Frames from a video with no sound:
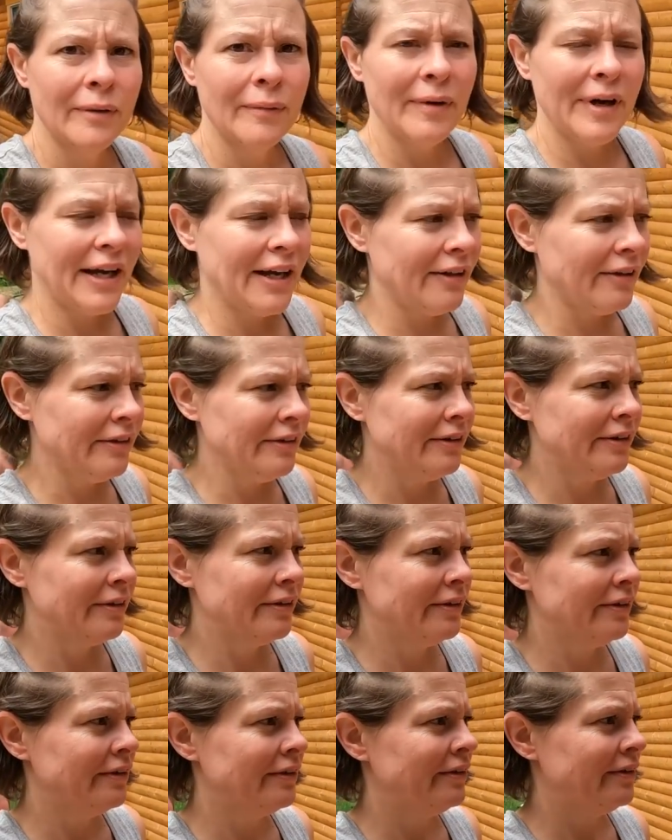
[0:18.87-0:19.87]
Well,
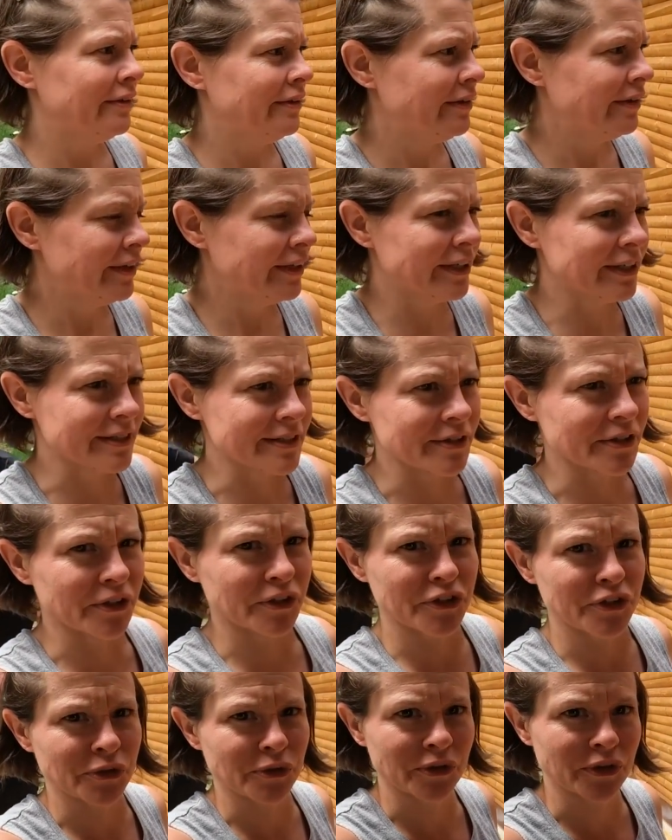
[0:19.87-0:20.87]
it doesn't
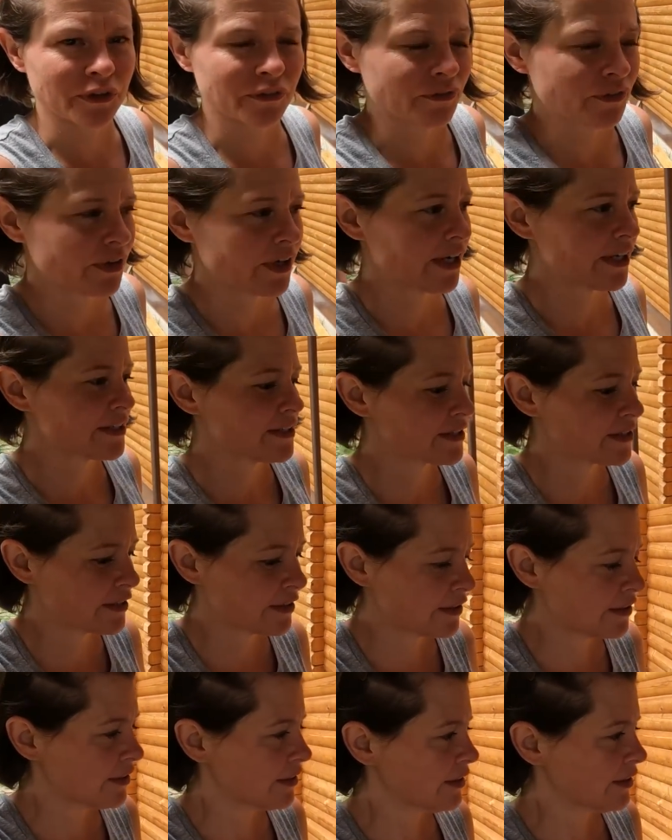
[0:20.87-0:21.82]
look too good for us.